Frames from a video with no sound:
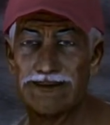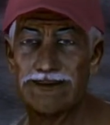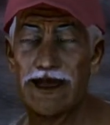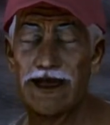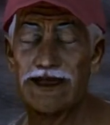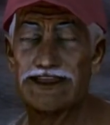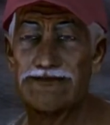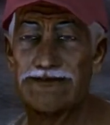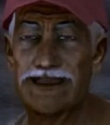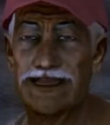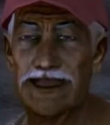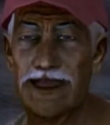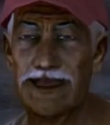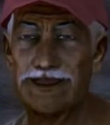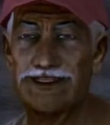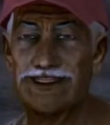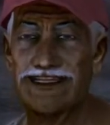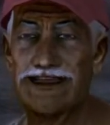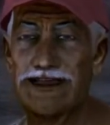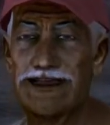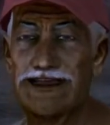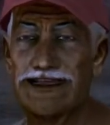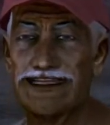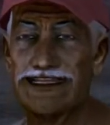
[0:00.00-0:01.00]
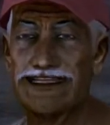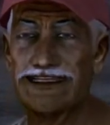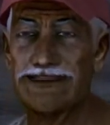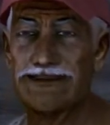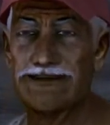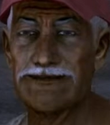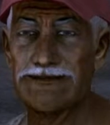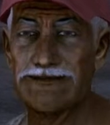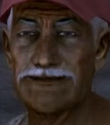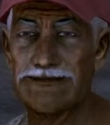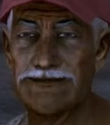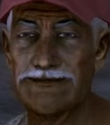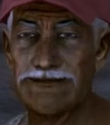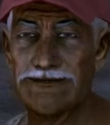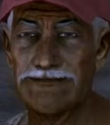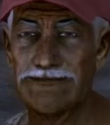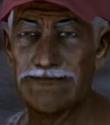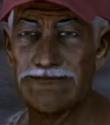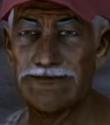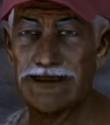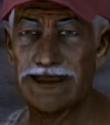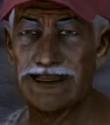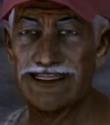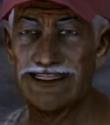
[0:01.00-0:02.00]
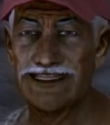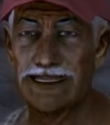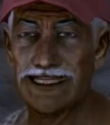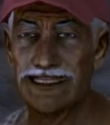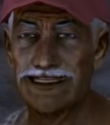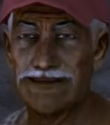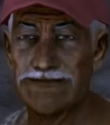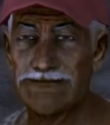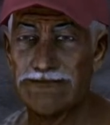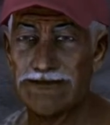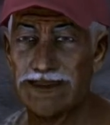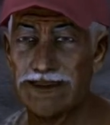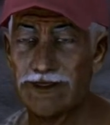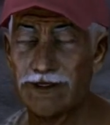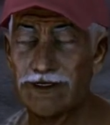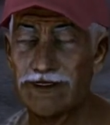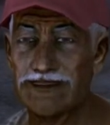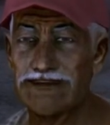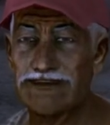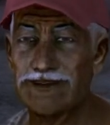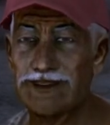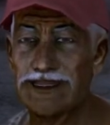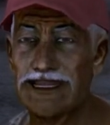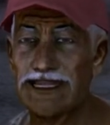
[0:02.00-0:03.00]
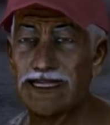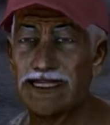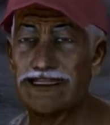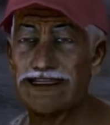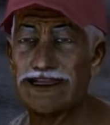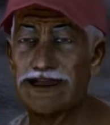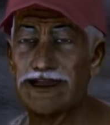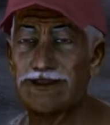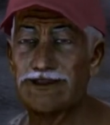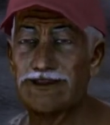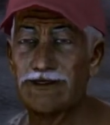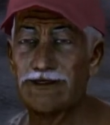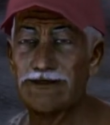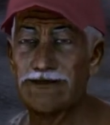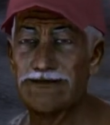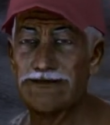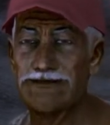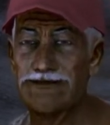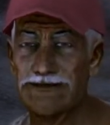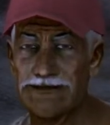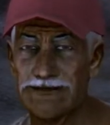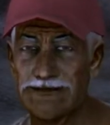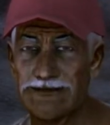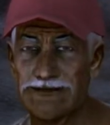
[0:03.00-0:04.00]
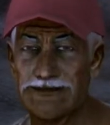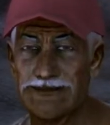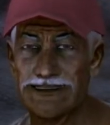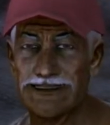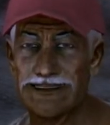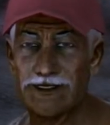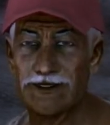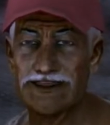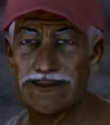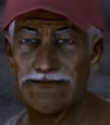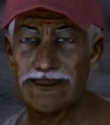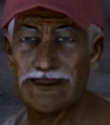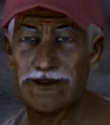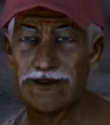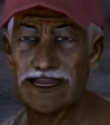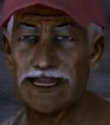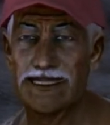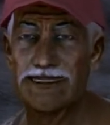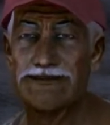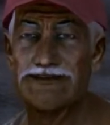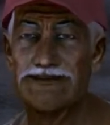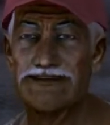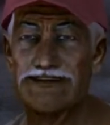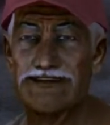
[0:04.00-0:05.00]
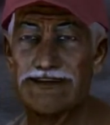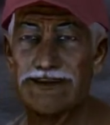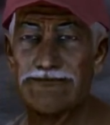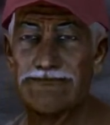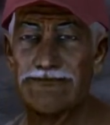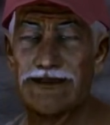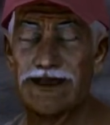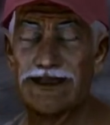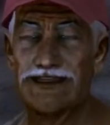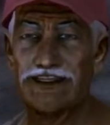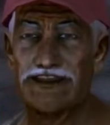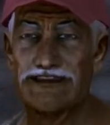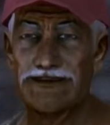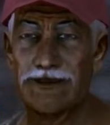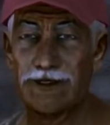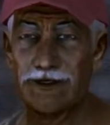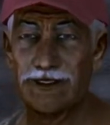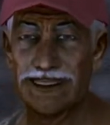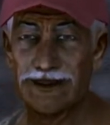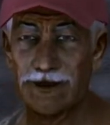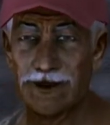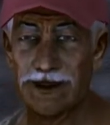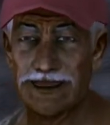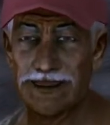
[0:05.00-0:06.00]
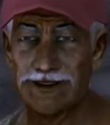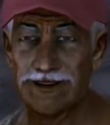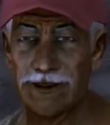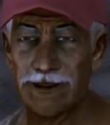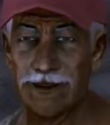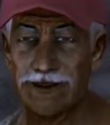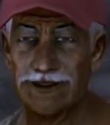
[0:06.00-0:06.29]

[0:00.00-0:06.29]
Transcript: Hello, Arcade. Making some new friends, are you? Why the need for a bunch of old war